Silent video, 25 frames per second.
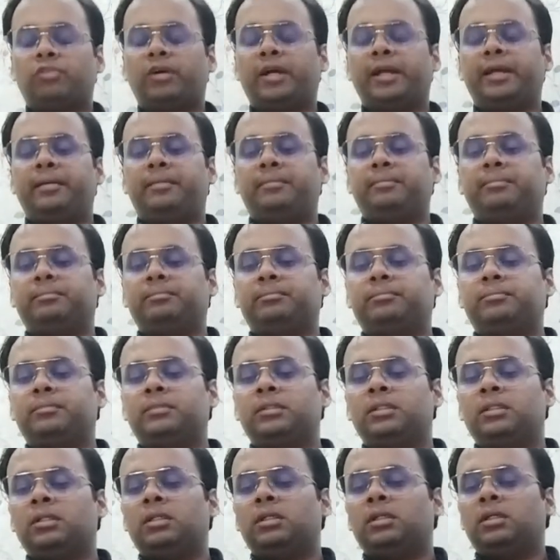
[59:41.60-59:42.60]
Fine.
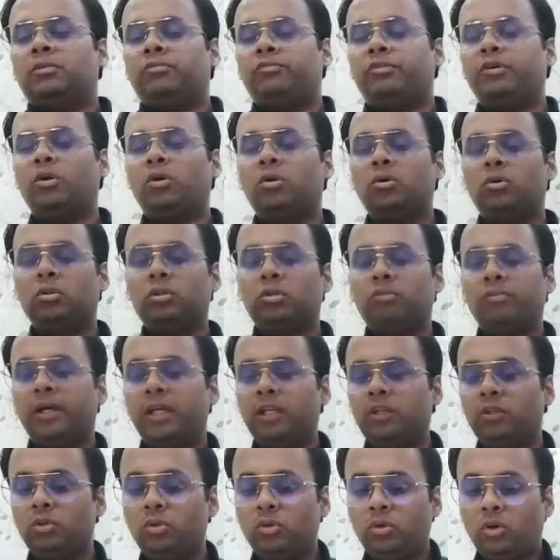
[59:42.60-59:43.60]
We don't know the
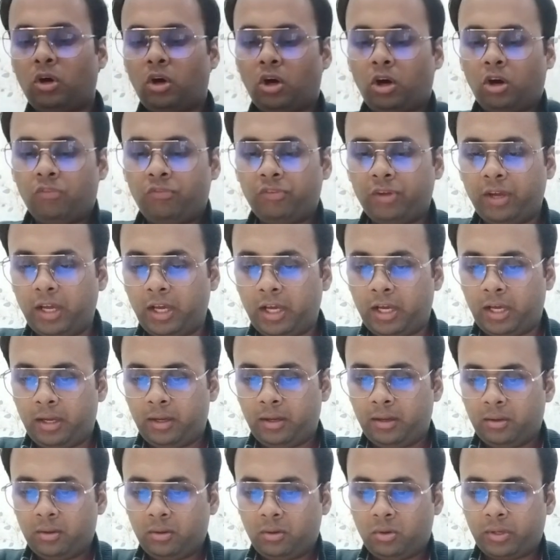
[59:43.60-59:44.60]
value of a.
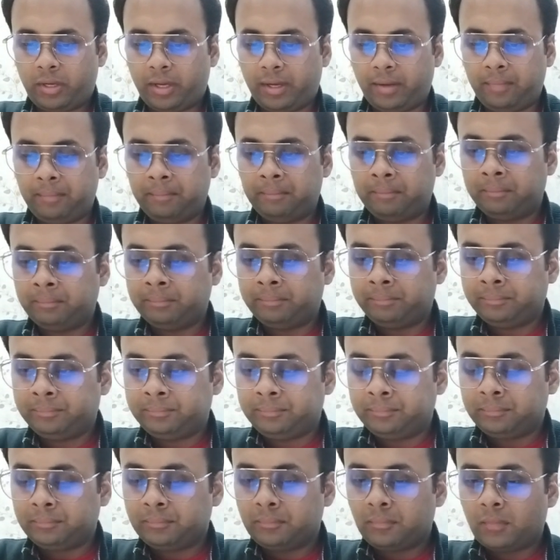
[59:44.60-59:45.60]
Okay.
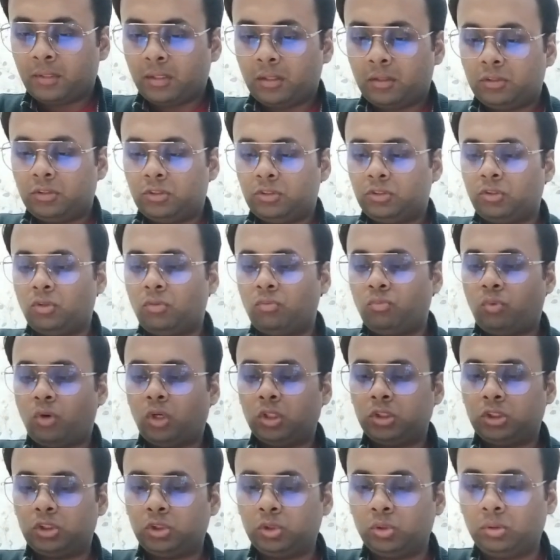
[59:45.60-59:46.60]
So
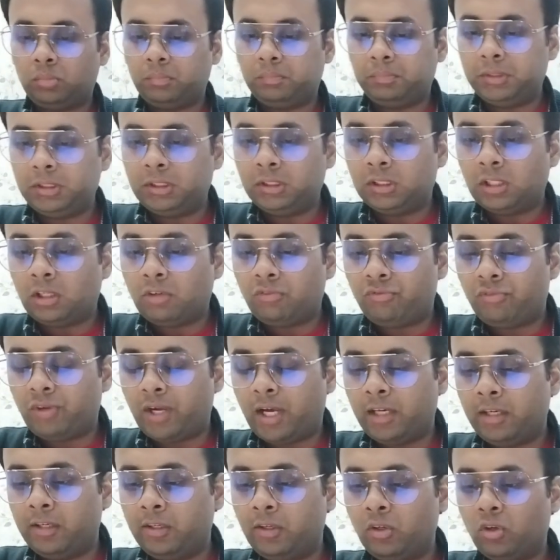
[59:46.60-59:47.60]
what should be the
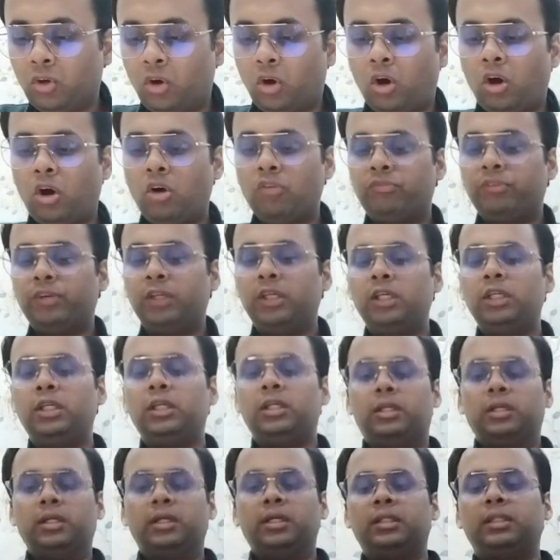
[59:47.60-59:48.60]
value of
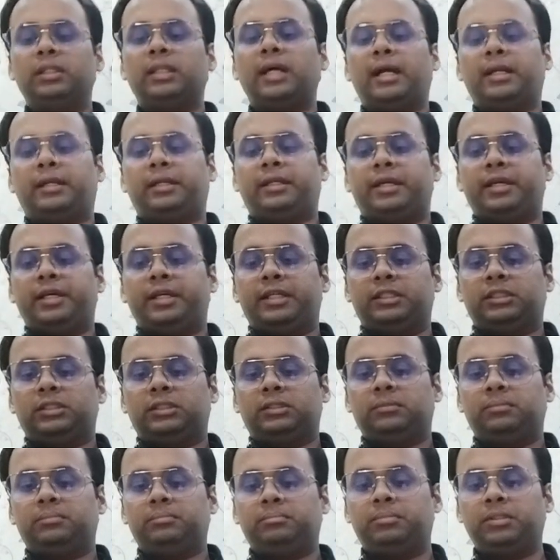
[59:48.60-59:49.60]
e in that
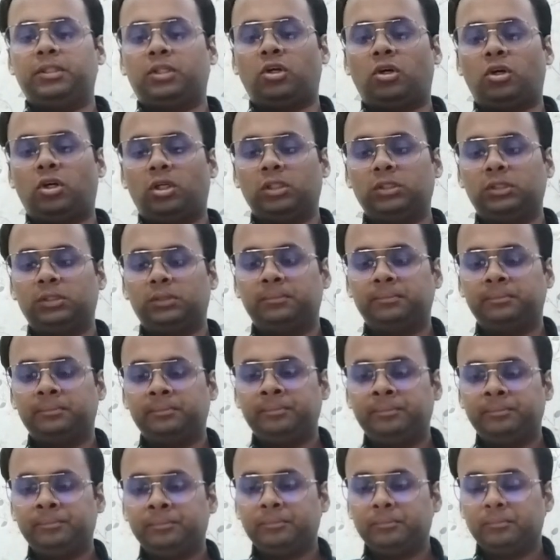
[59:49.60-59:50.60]
case? Because
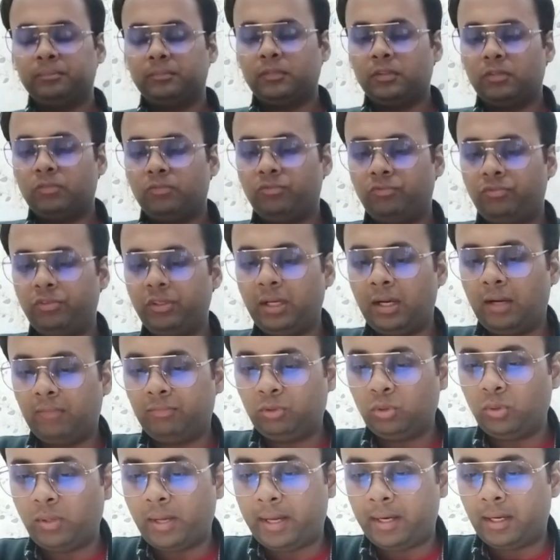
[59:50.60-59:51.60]
we
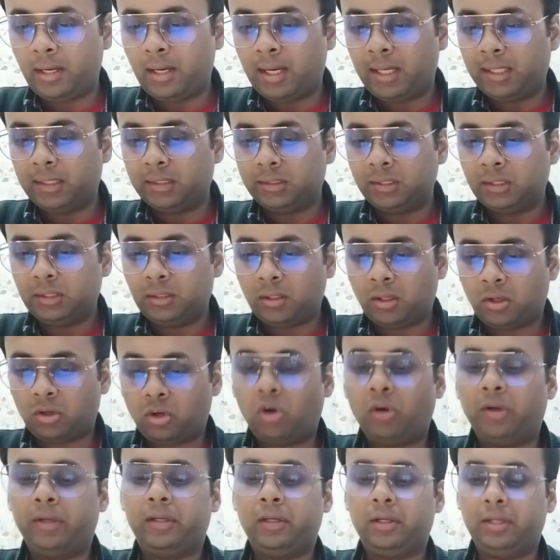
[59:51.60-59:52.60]
have to analyze it
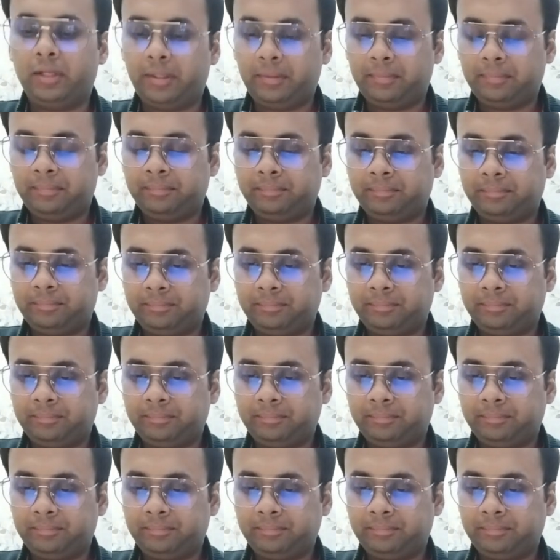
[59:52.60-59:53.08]
accordingly.